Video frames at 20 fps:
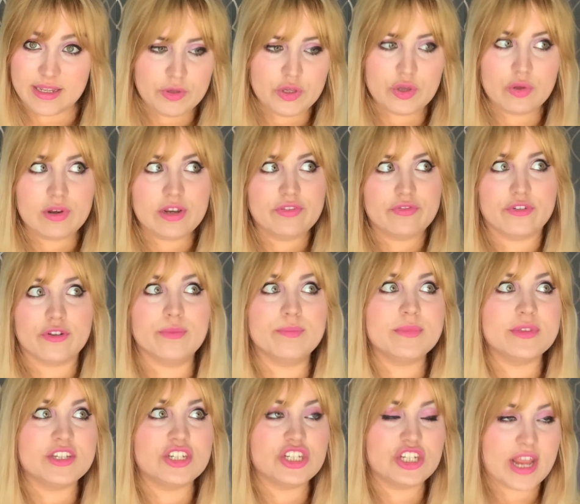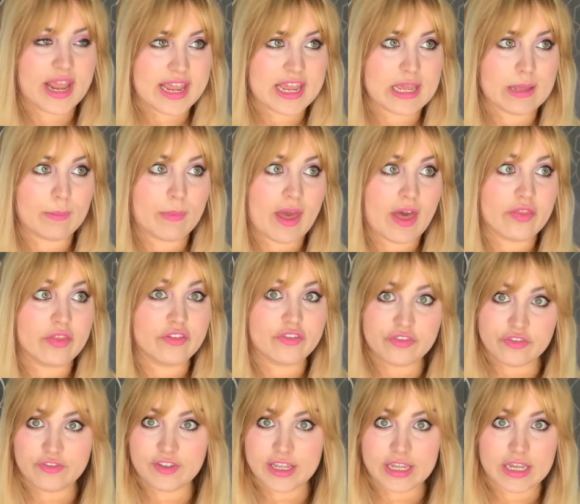purely from the shame and the
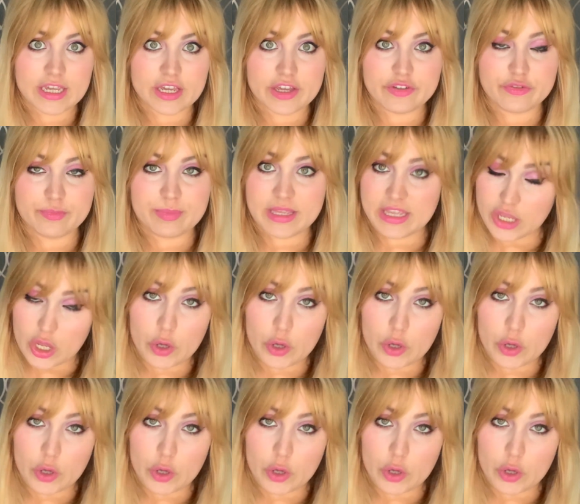fear of being